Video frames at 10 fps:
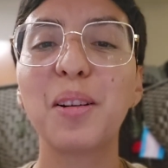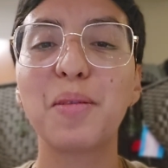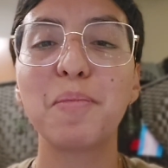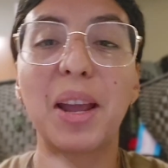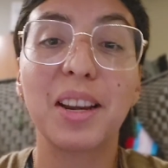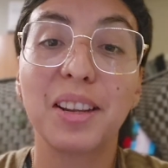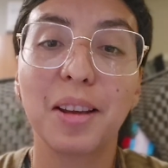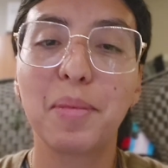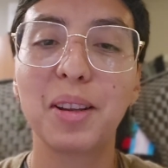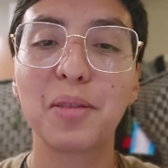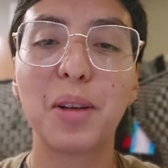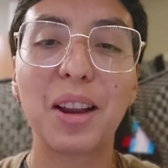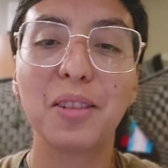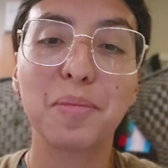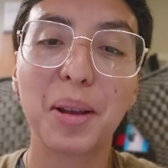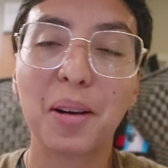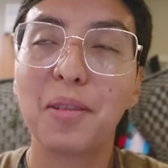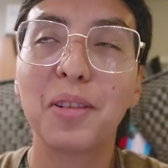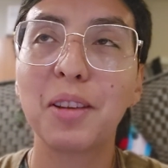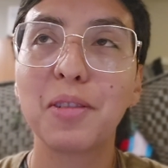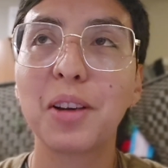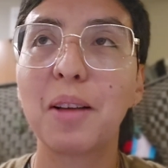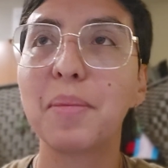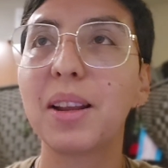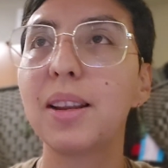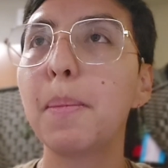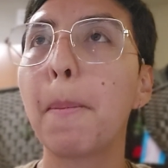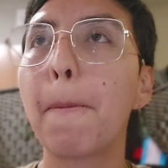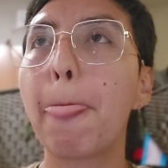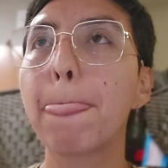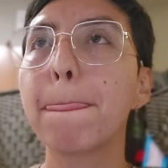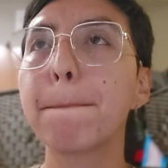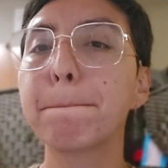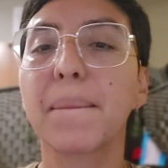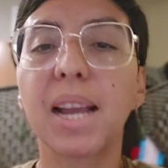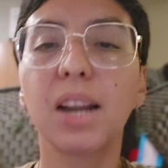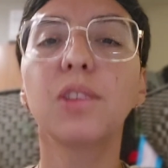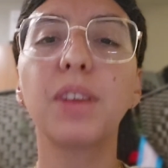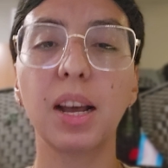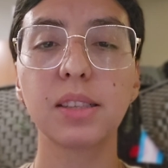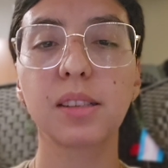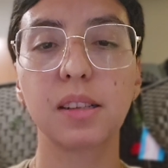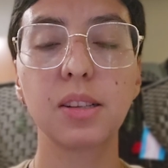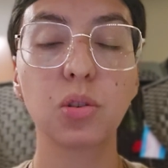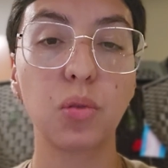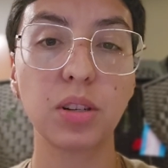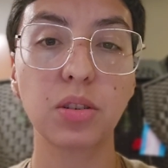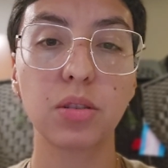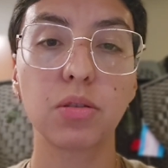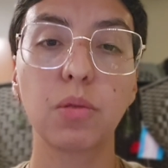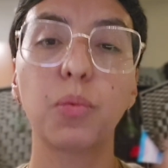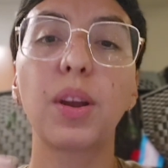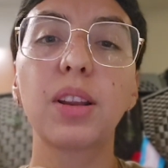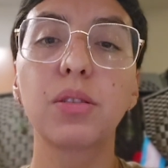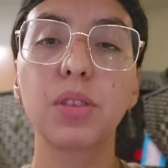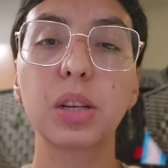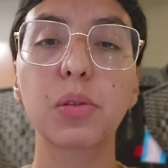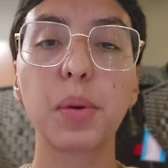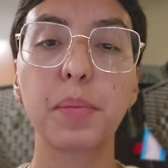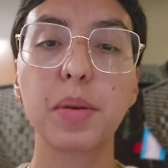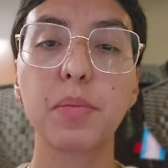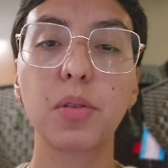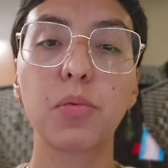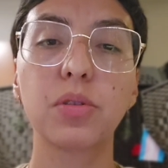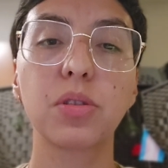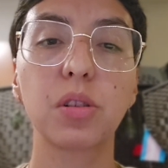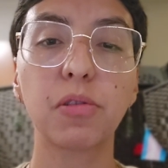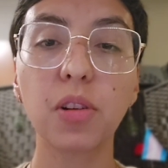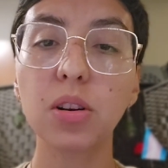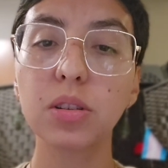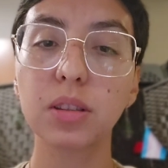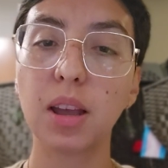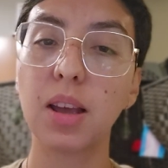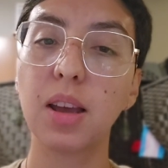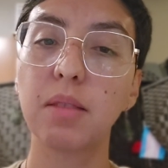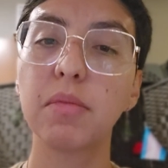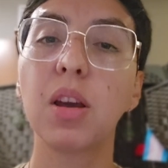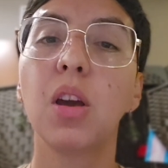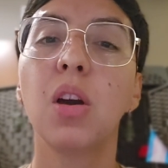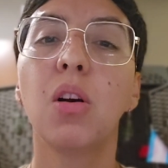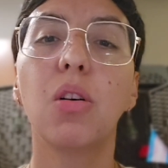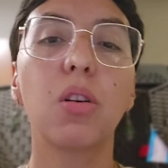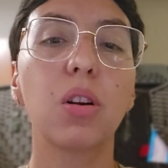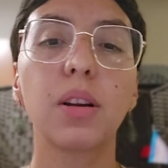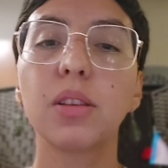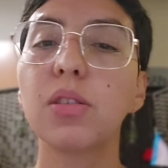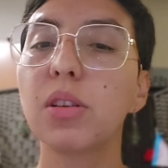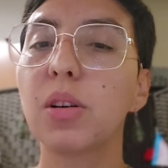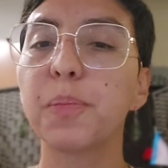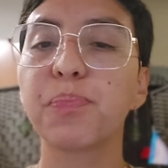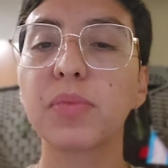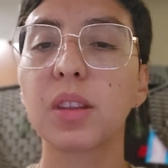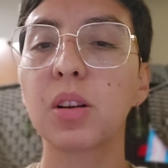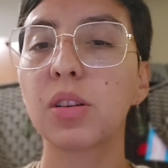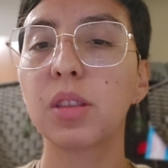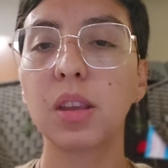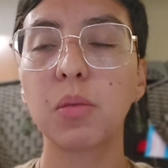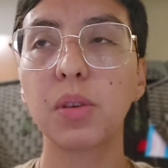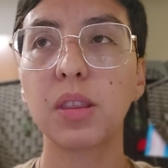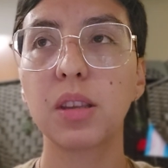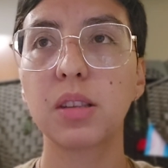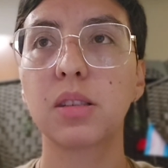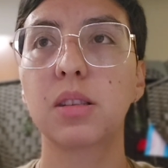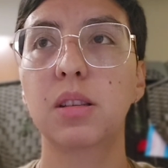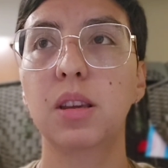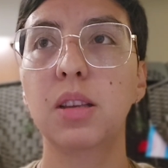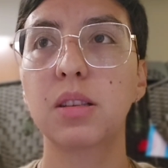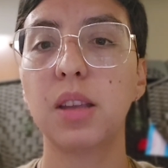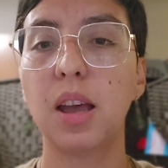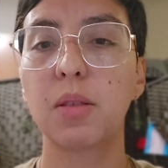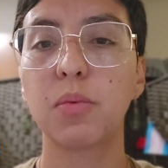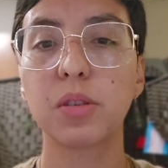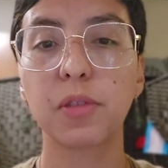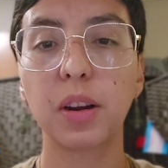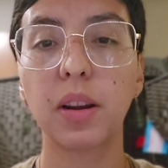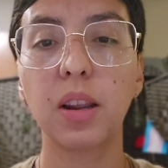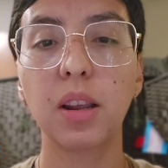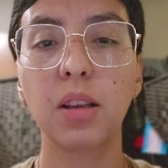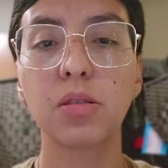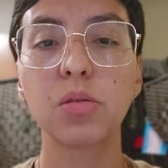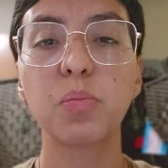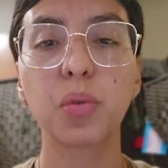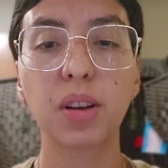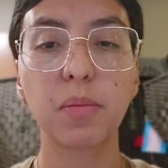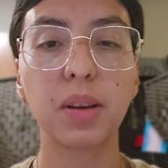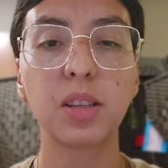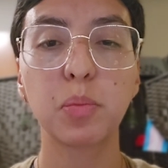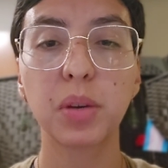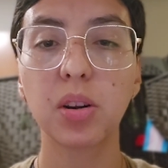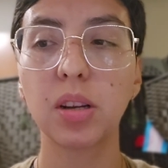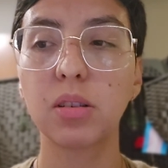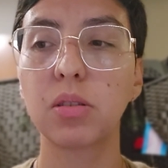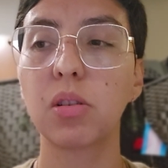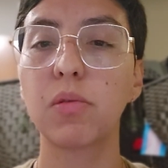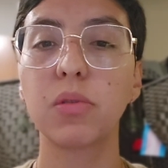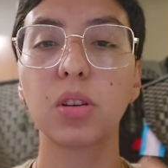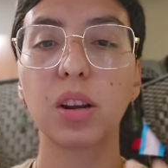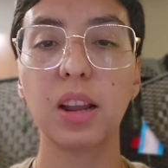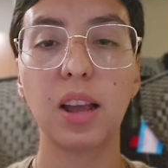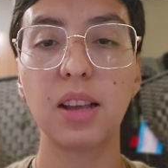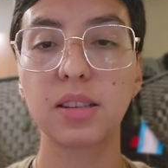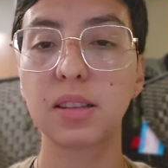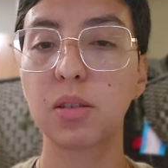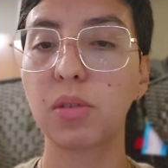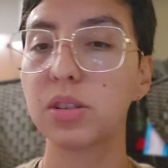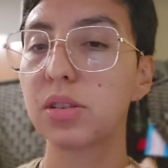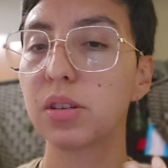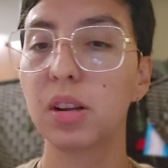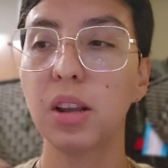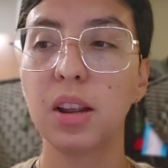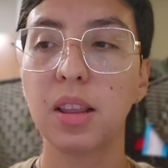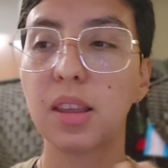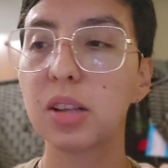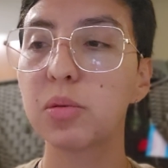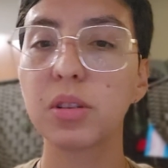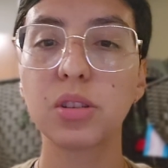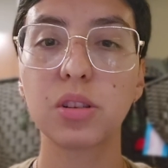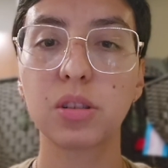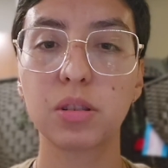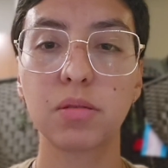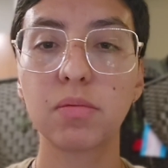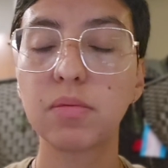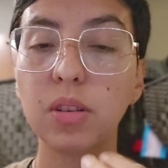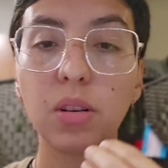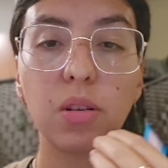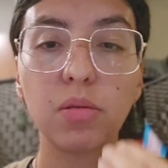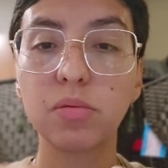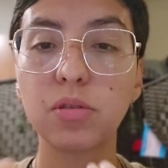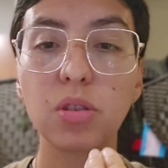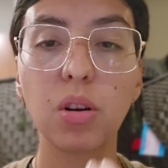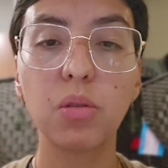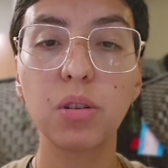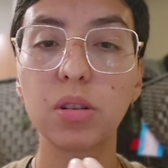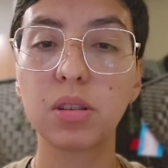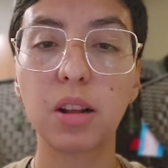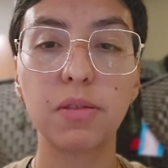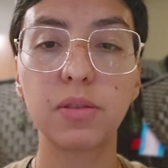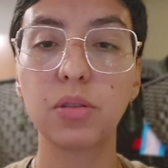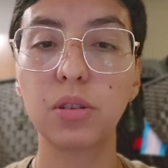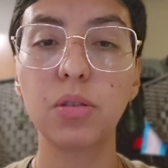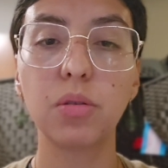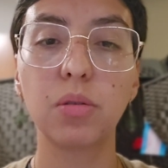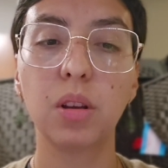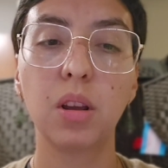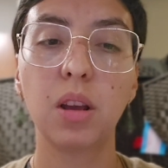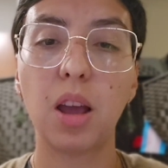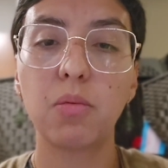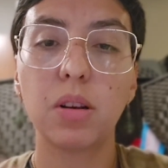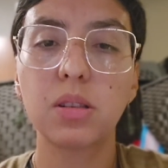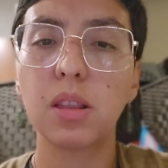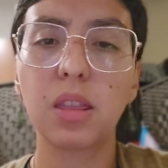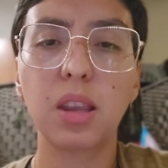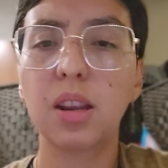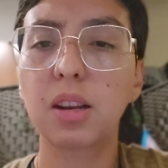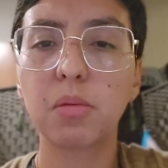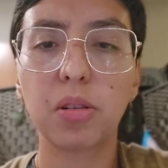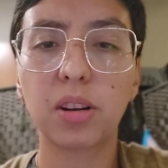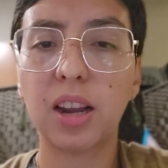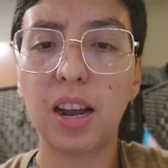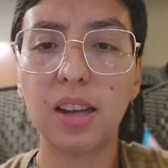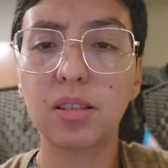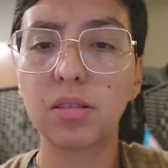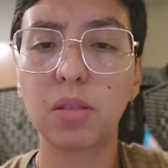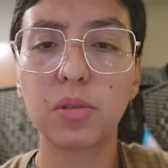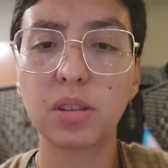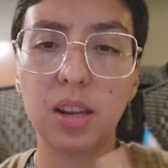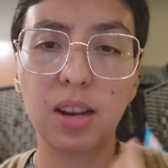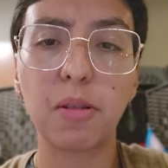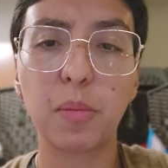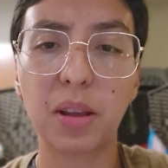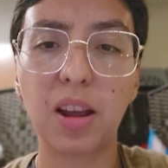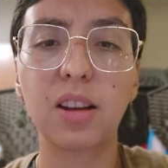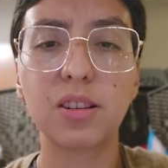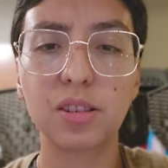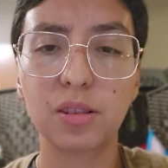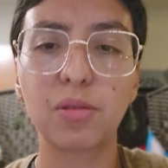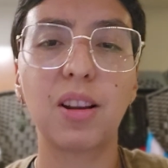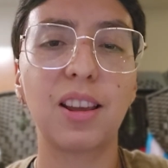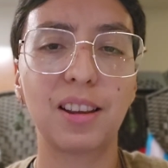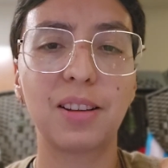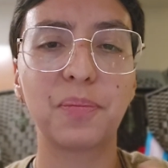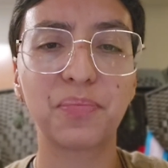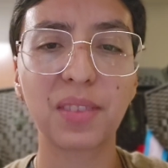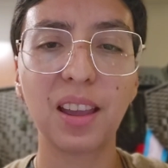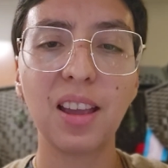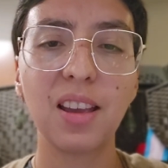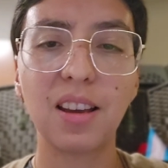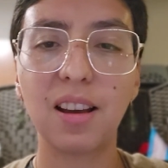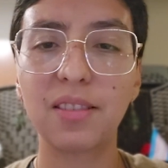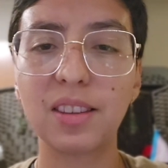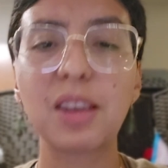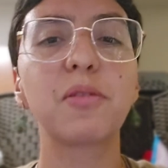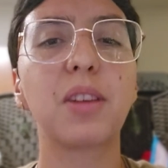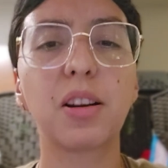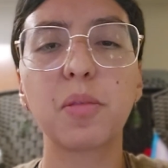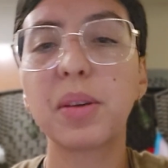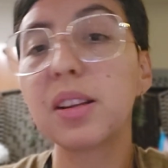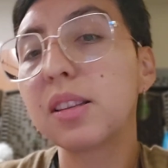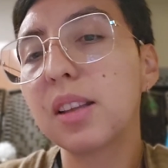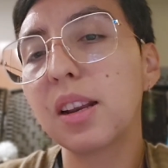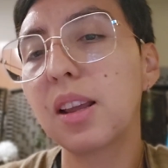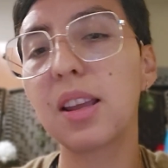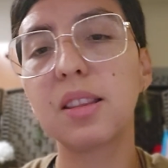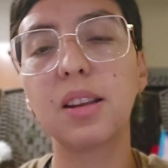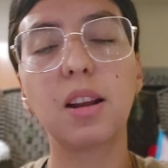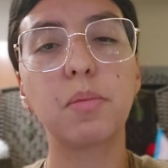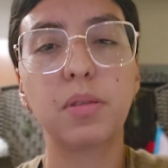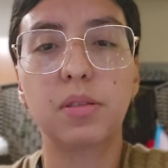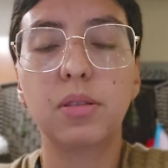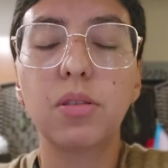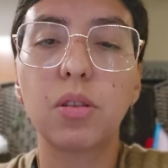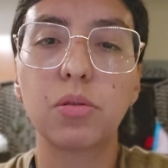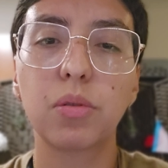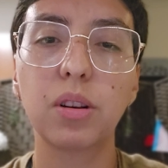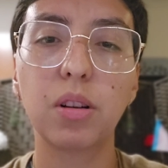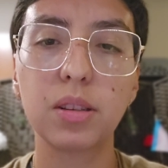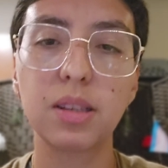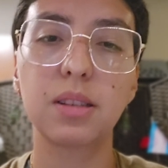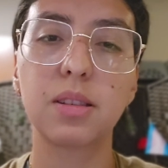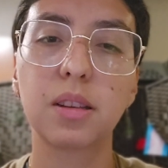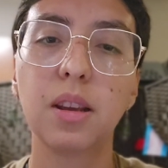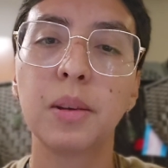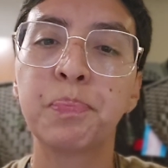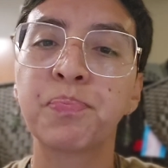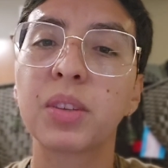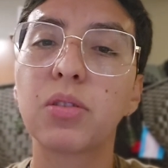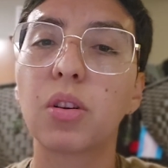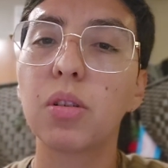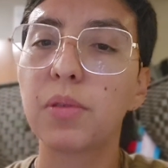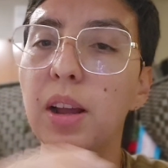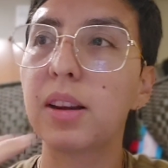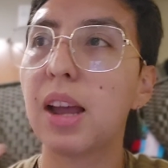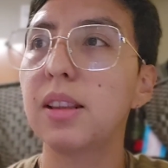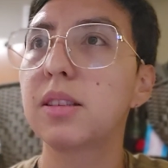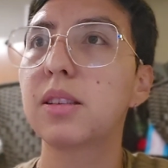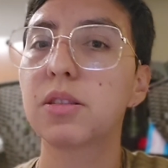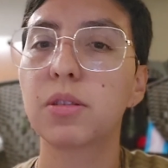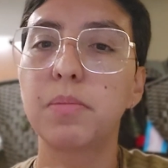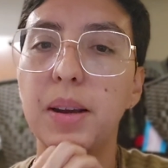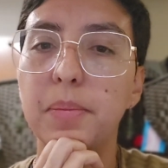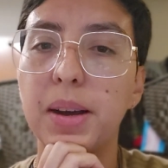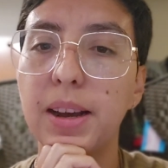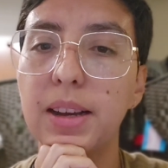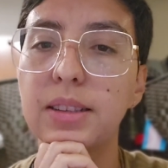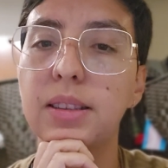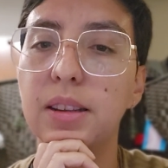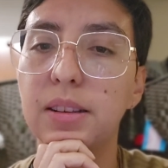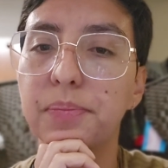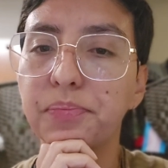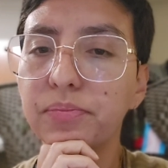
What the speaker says: many, I mean one of if you have many, and kind of ask these questions of when do you remember was your first time, or the good thing with this is that we're very supported by spirit. So if you're gonna ask the question, things will just show yourself to you. I wasn't thinking about cats, so I was thinking about my allergy to the environment, and then I ended up doing all this sort of analysis of my past, and